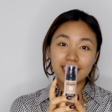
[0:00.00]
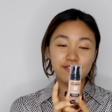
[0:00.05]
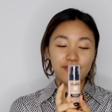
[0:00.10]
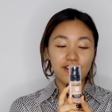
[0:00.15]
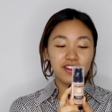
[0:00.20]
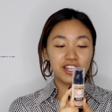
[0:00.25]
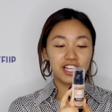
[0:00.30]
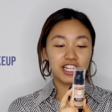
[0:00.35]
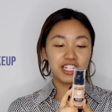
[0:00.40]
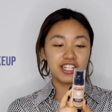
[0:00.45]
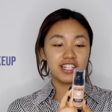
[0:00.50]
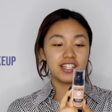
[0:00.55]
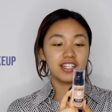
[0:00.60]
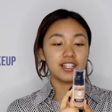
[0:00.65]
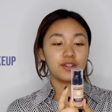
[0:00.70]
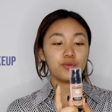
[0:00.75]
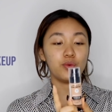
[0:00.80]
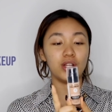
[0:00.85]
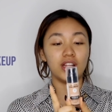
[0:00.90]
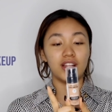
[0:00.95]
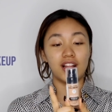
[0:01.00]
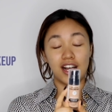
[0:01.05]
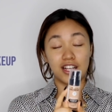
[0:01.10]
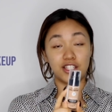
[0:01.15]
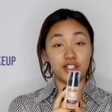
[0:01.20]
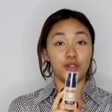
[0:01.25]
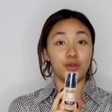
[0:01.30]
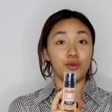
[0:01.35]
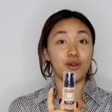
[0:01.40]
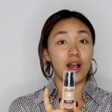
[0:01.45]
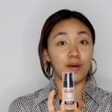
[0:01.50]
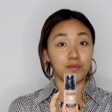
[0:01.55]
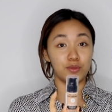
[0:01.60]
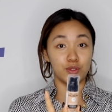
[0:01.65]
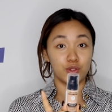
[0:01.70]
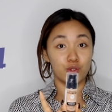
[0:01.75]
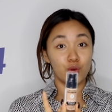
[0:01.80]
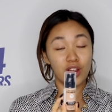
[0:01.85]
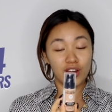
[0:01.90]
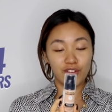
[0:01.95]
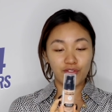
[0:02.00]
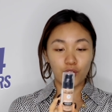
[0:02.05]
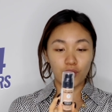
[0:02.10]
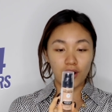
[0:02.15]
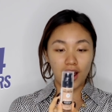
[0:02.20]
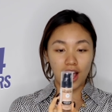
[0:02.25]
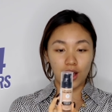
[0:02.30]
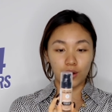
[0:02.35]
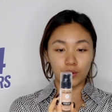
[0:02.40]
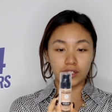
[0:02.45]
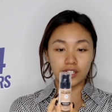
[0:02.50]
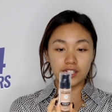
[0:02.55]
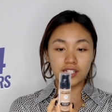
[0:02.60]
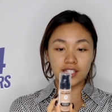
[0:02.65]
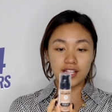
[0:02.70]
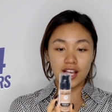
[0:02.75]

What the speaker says: foundation will last you up to 24 hours.